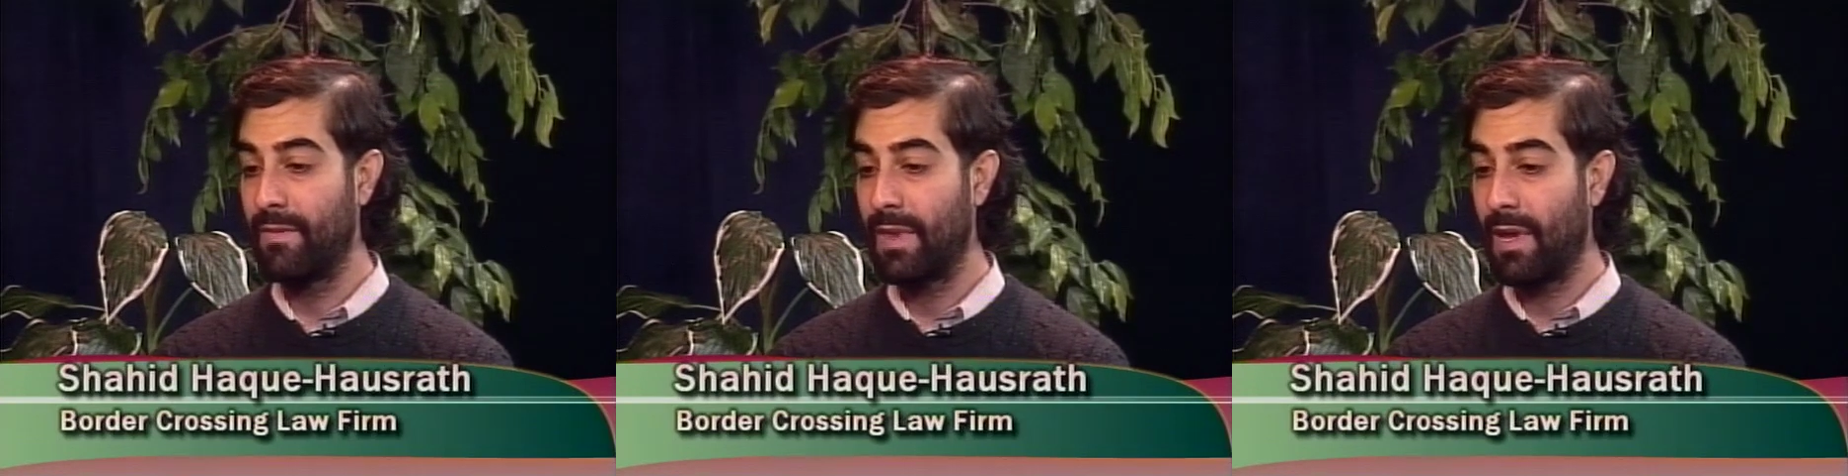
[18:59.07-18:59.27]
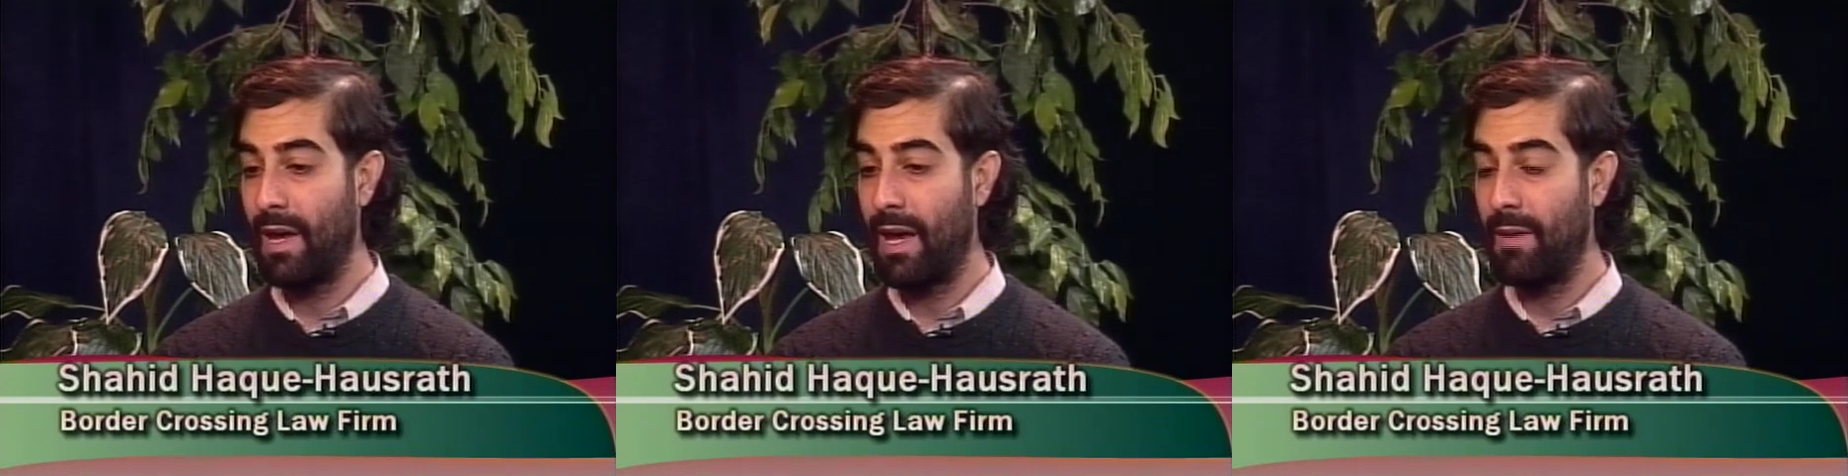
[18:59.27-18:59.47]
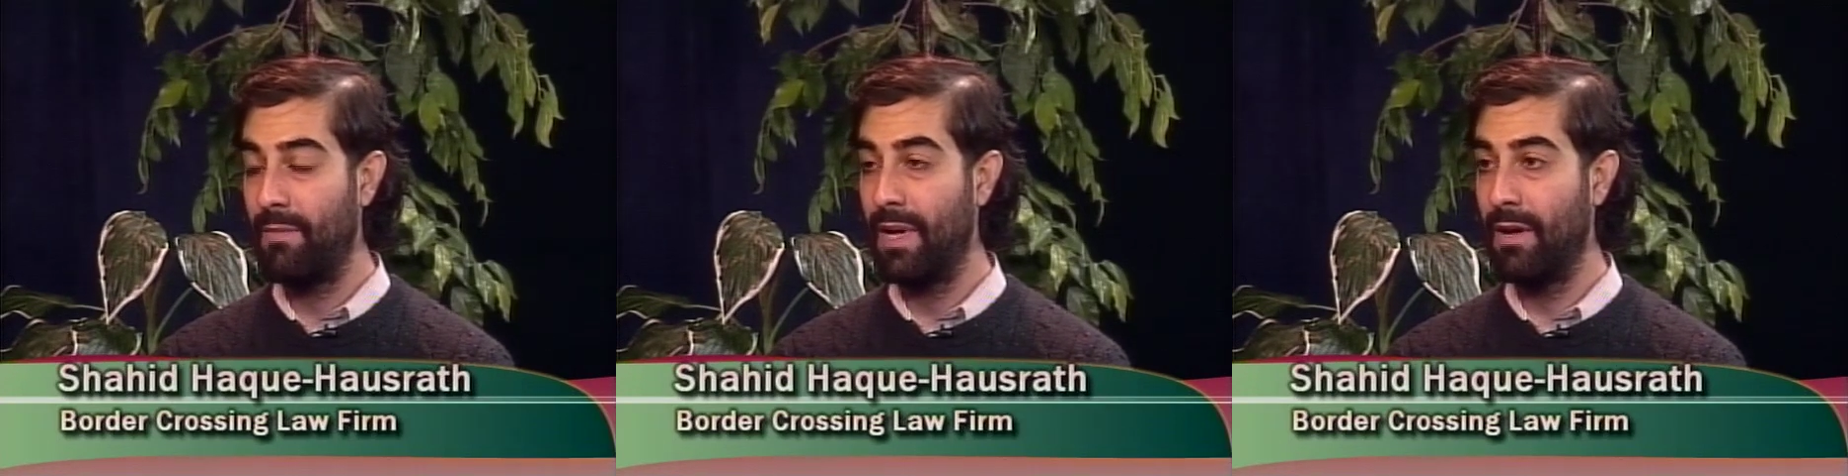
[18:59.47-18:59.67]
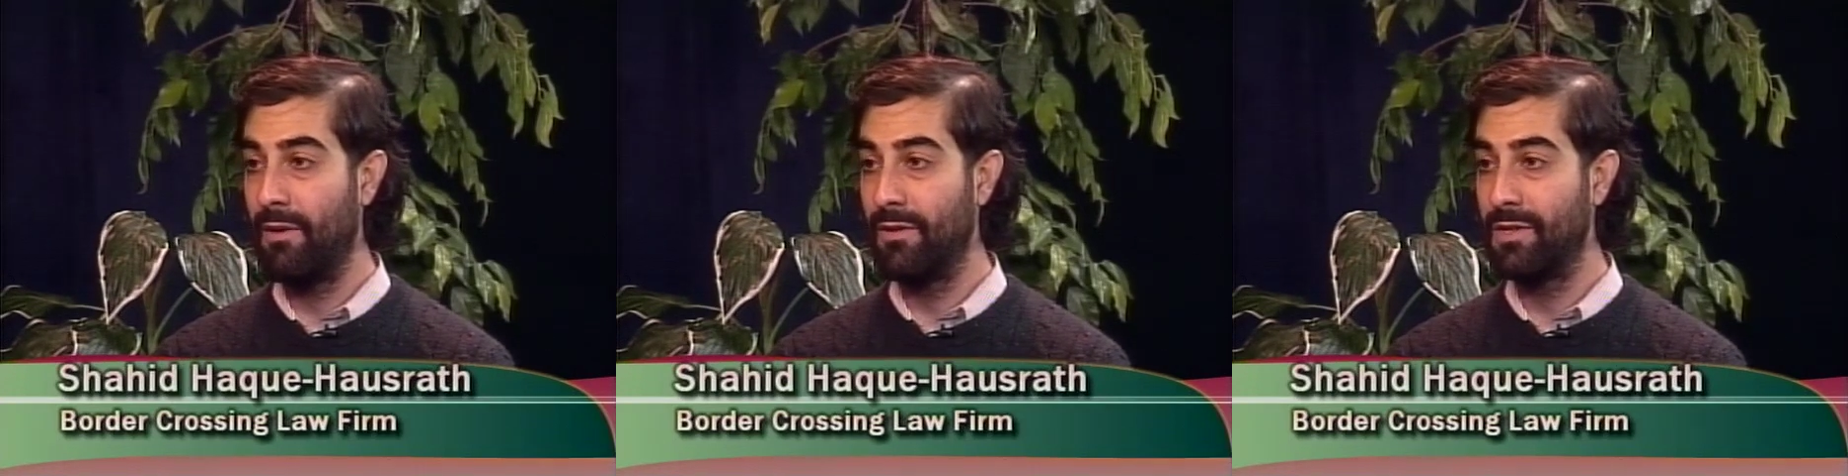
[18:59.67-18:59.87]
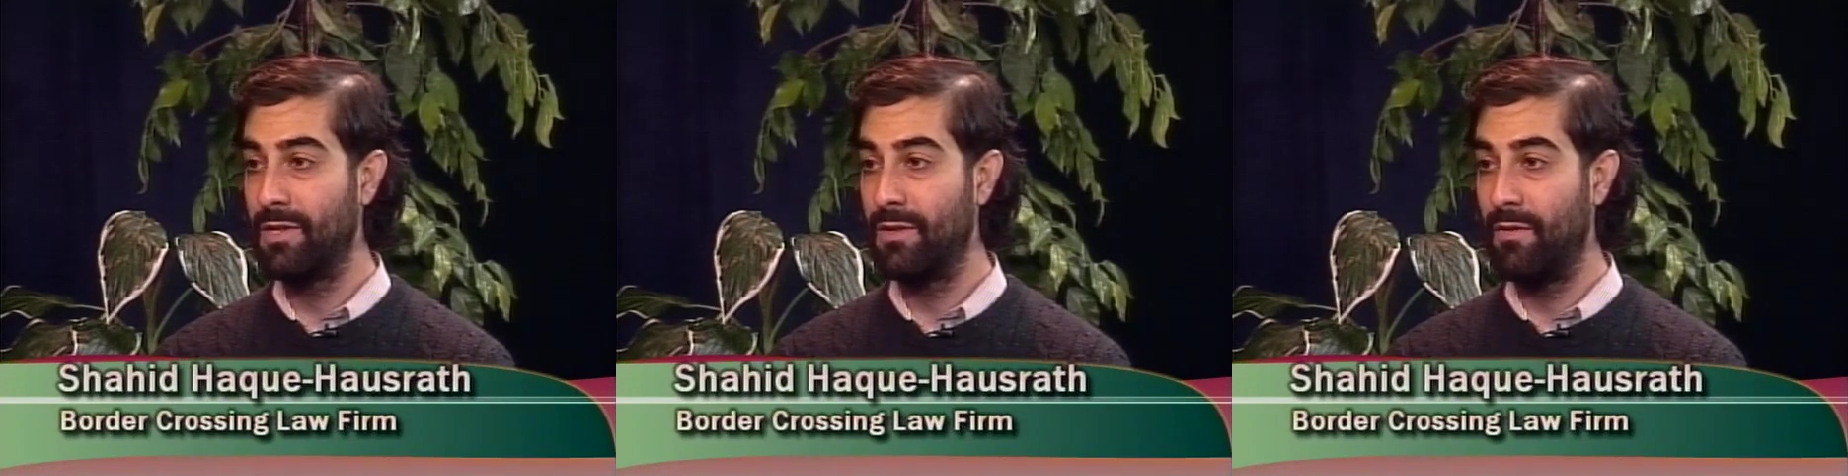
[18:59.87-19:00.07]
had
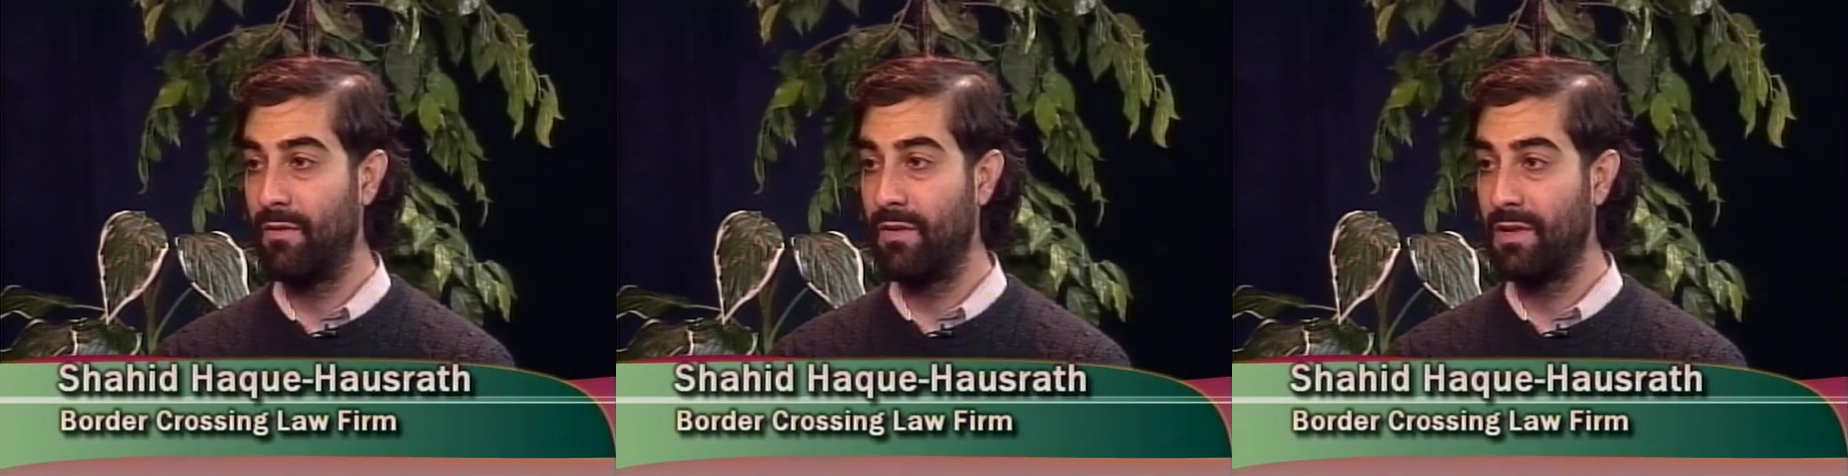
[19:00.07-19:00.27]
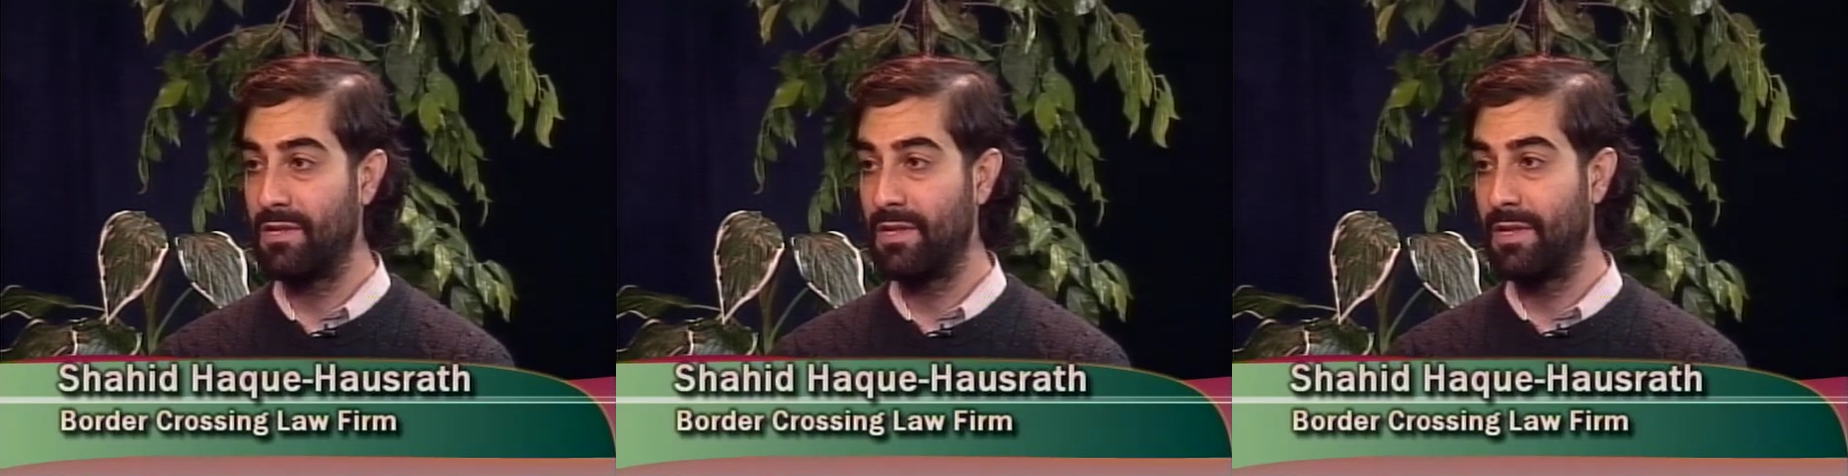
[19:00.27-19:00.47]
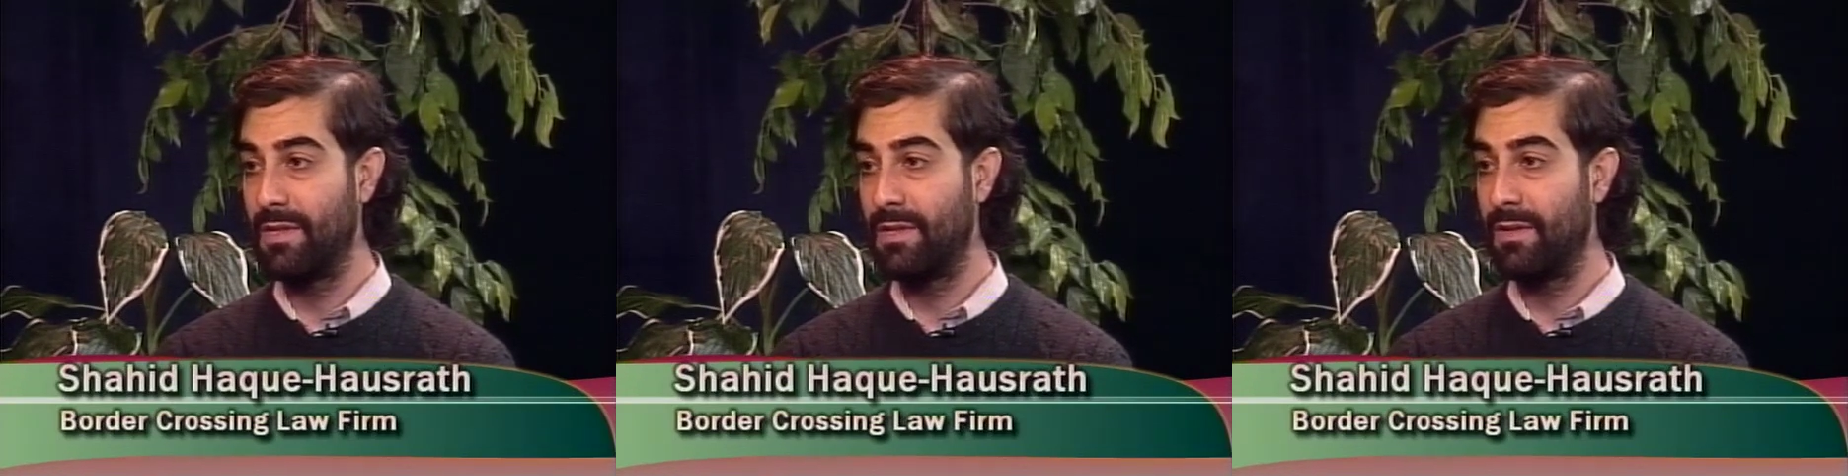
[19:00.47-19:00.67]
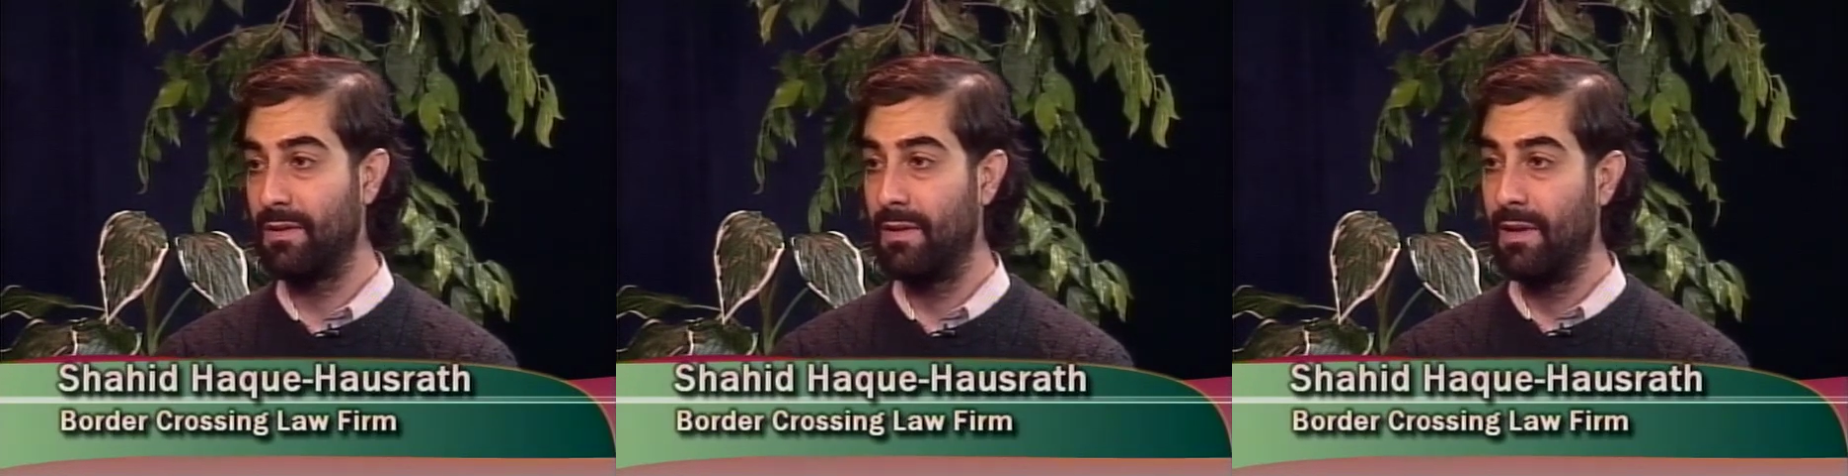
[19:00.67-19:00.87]
parents who, for instance,